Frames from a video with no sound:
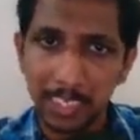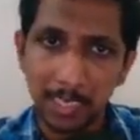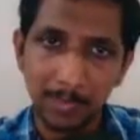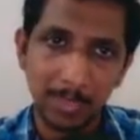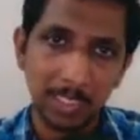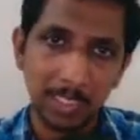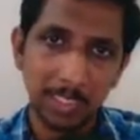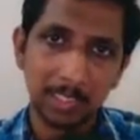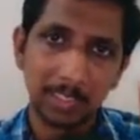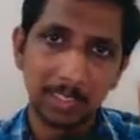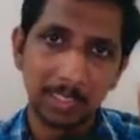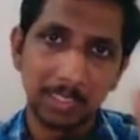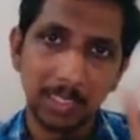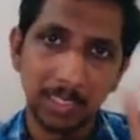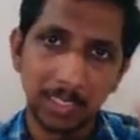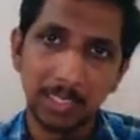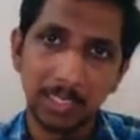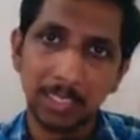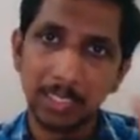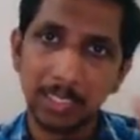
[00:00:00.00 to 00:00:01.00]
That means
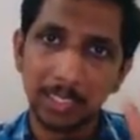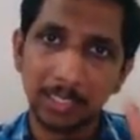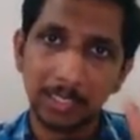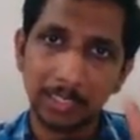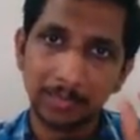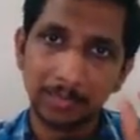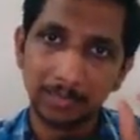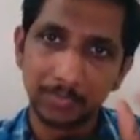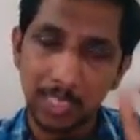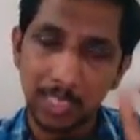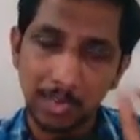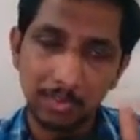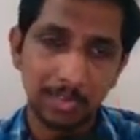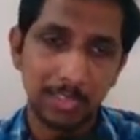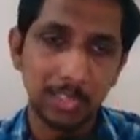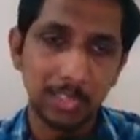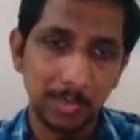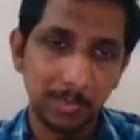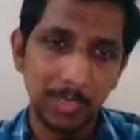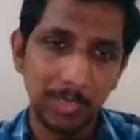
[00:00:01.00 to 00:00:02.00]
the cover
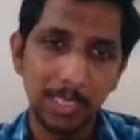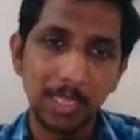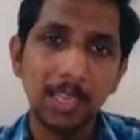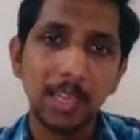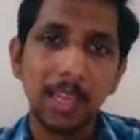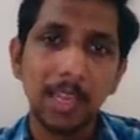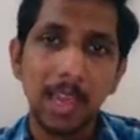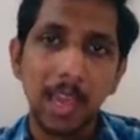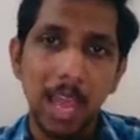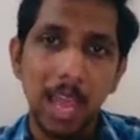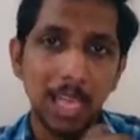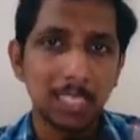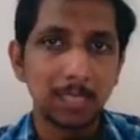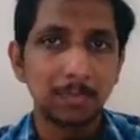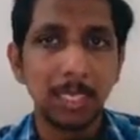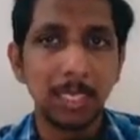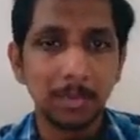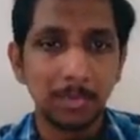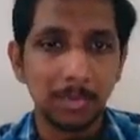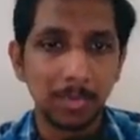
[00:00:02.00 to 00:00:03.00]
should be as
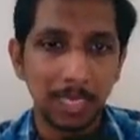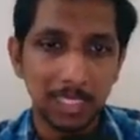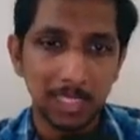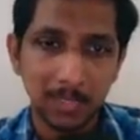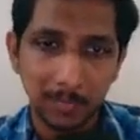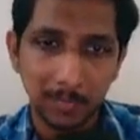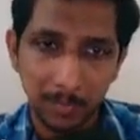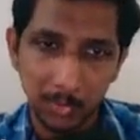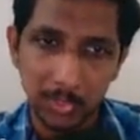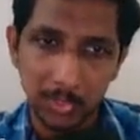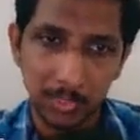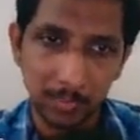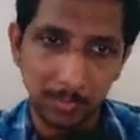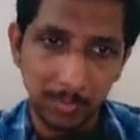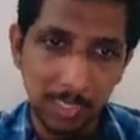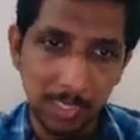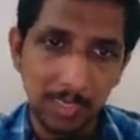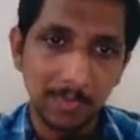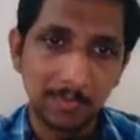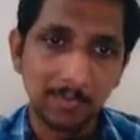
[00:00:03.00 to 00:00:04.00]
minimum as
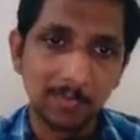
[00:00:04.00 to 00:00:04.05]
possible.